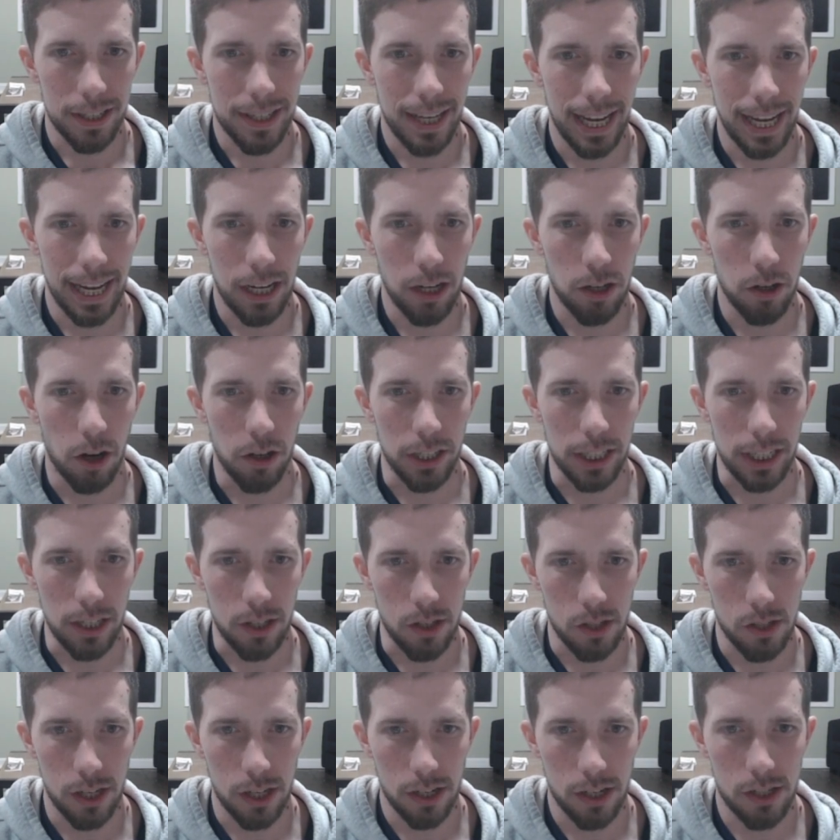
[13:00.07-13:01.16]
taking on
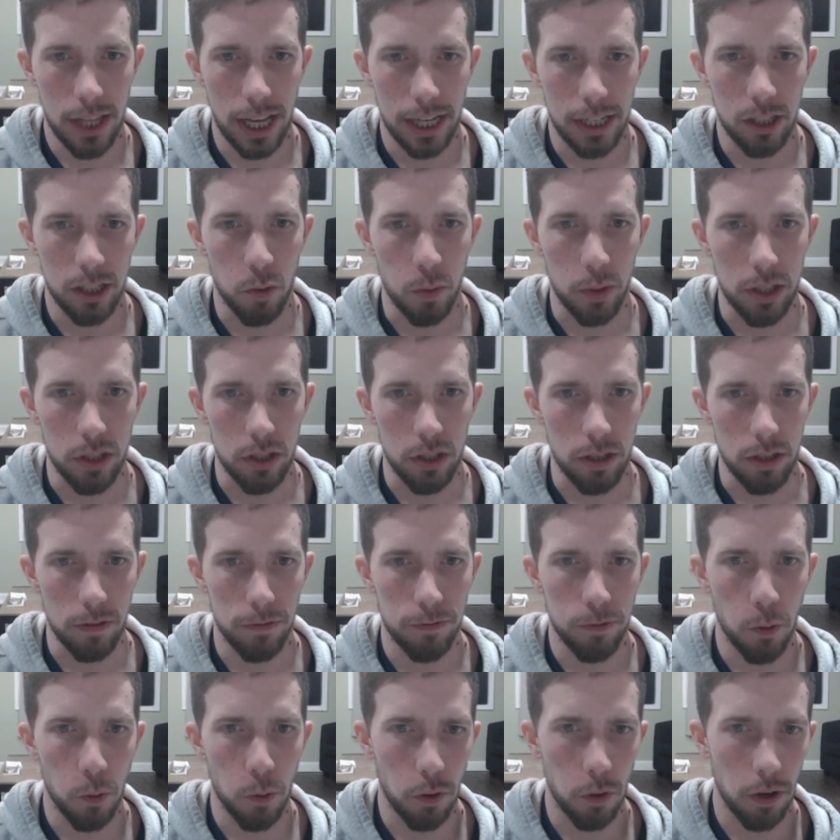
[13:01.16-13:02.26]
e6, then going
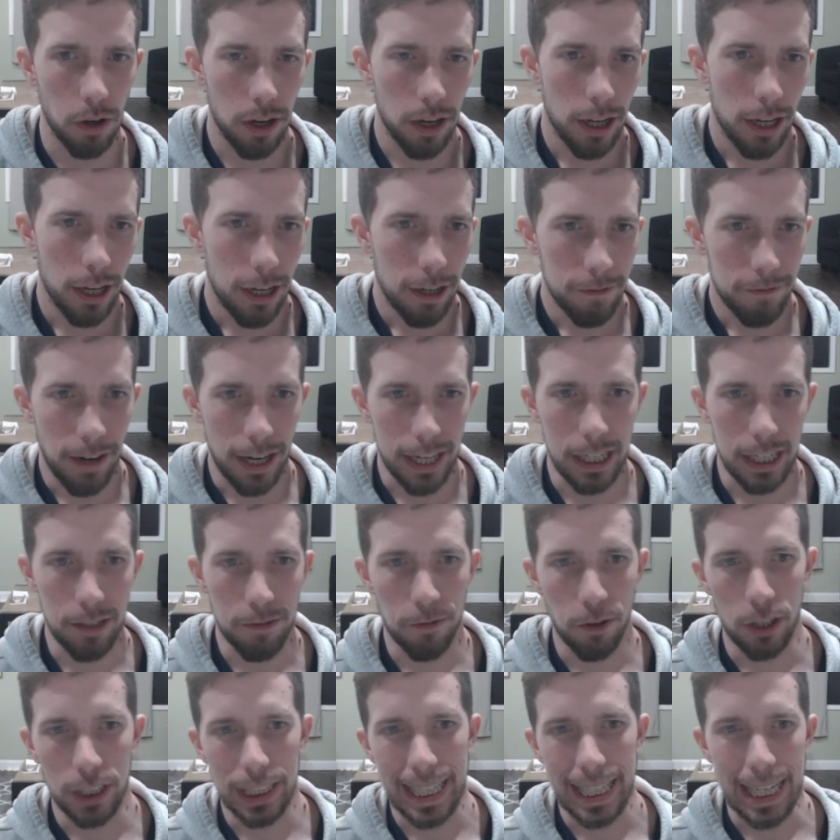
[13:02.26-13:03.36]
d4, fighting
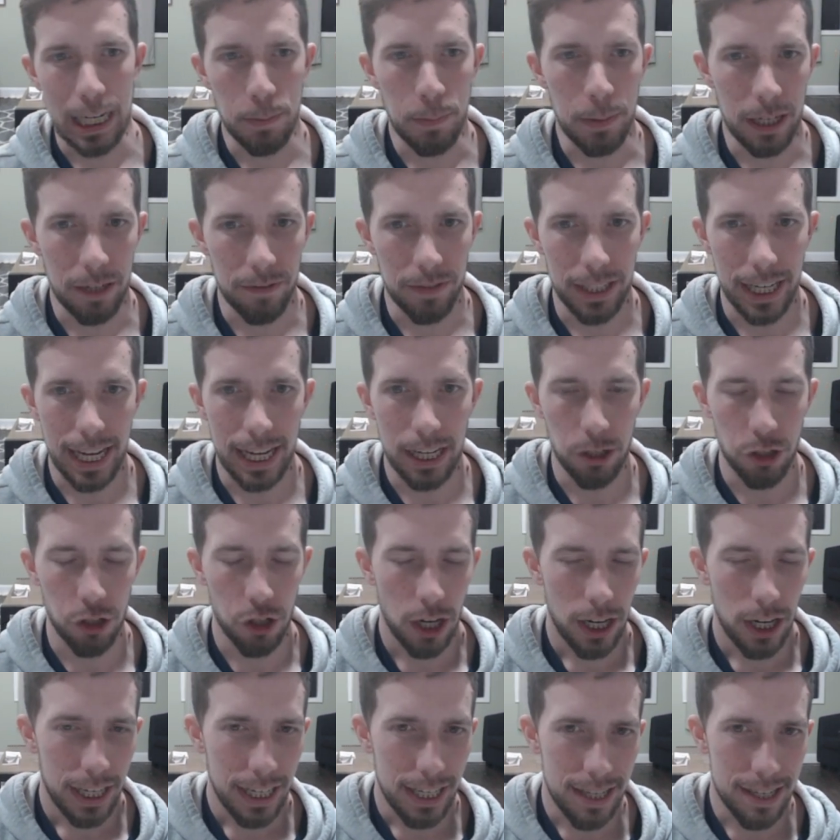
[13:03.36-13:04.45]
for a little bit of an edge.
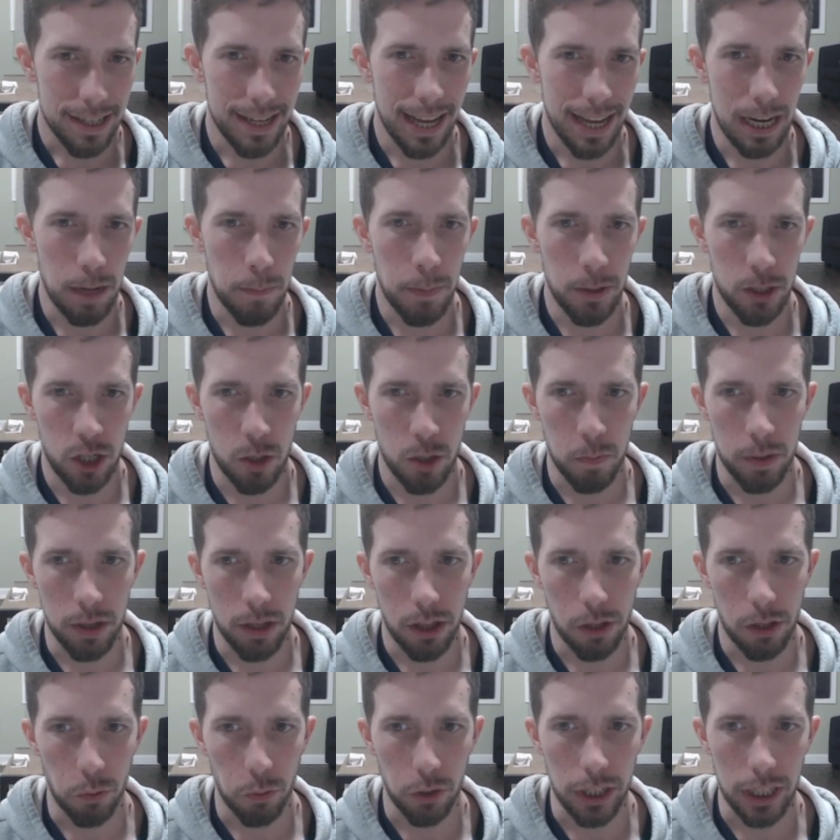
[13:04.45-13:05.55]
Instead, bishop
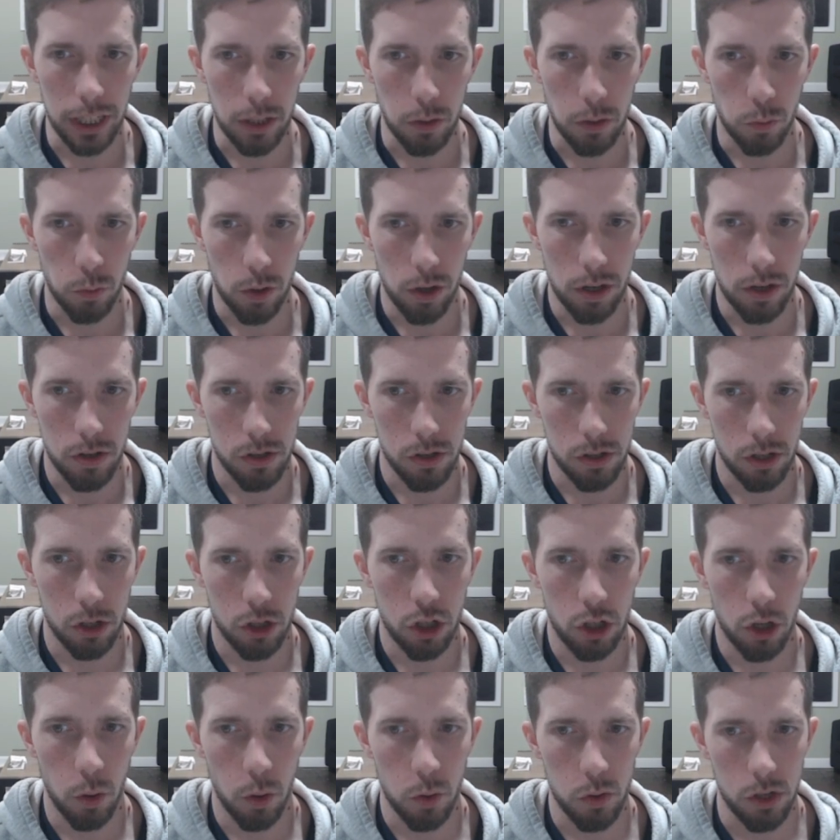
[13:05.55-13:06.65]
b3 was
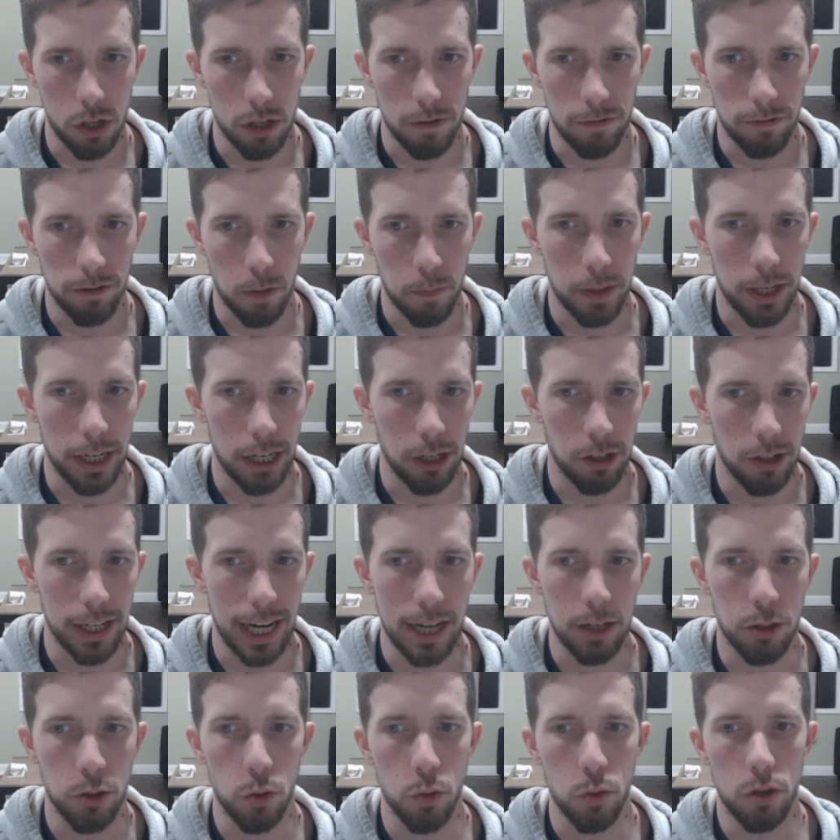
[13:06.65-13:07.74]
chosen from here, and
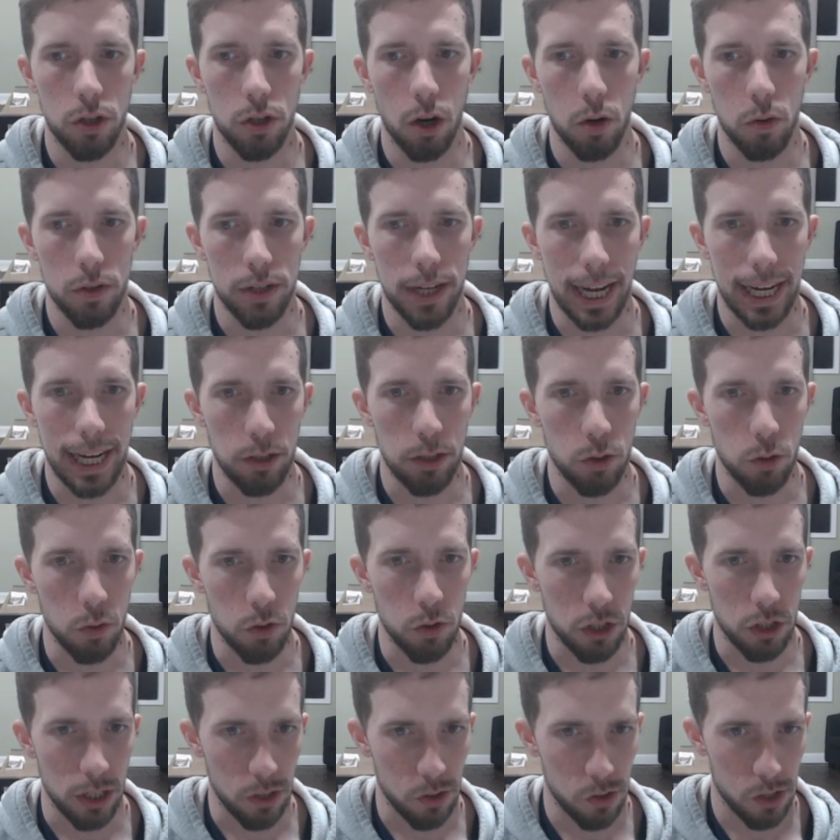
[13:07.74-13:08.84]
I do go knight to
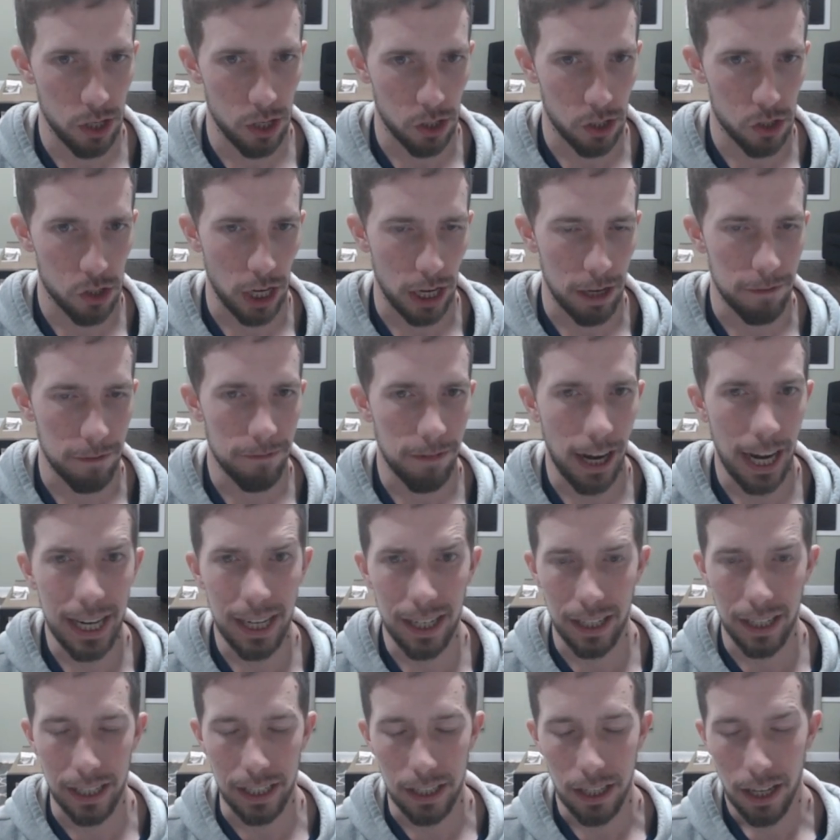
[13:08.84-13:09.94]
g6. And
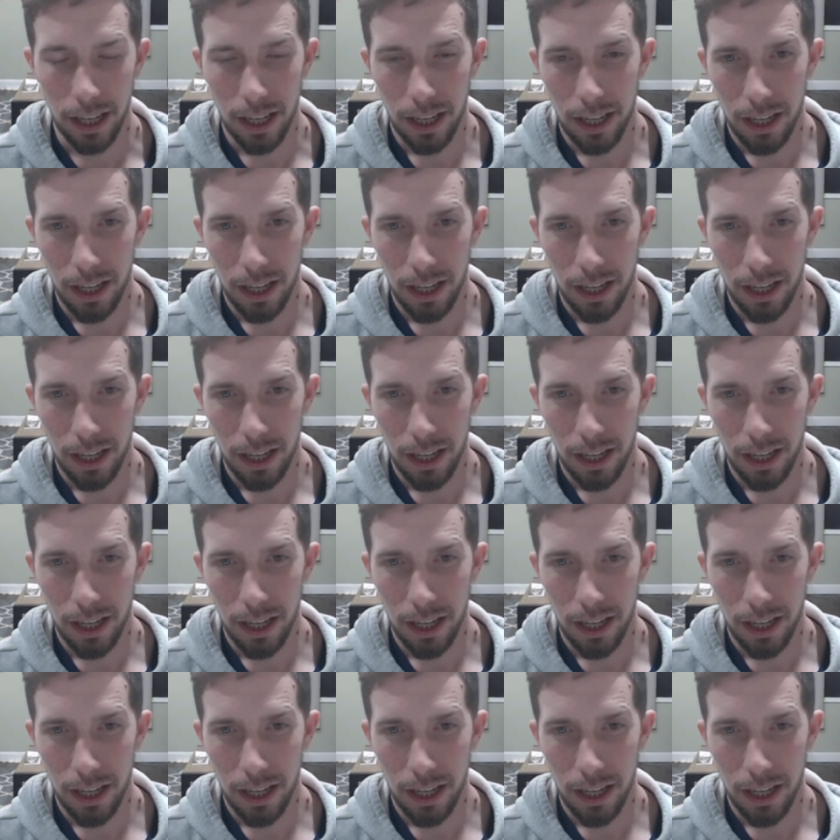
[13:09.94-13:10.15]
finally,